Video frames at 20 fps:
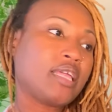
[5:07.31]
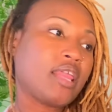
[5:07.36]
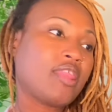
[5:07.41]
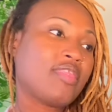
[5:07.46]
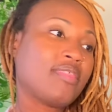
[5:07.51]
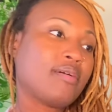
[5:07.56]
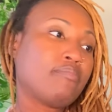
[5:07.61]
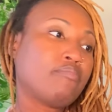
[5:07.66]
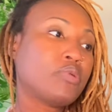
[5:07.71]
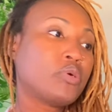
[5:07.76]

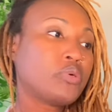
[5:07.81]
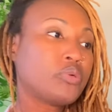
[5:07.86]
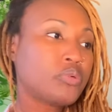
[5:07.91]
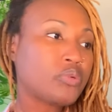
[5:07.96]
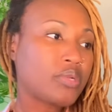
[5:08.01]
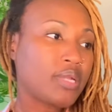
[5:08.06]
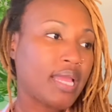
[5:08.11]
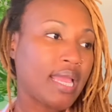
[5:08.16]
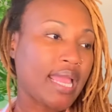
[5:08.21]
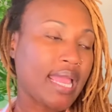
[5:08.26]
the
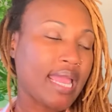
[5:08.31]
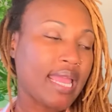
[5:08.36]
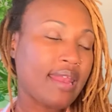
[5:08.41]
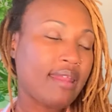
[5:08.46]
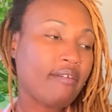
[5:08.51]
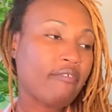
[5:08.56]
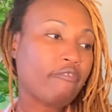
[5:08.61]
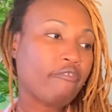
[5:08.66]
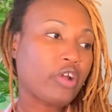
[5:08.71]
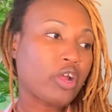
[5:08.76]
moon
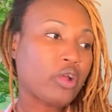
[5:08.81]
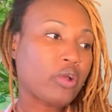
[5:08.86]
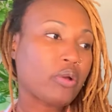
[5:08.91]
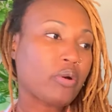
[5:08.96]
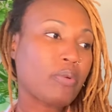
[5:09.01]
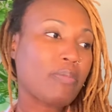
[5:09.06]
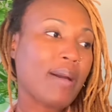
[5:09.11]
in Virgo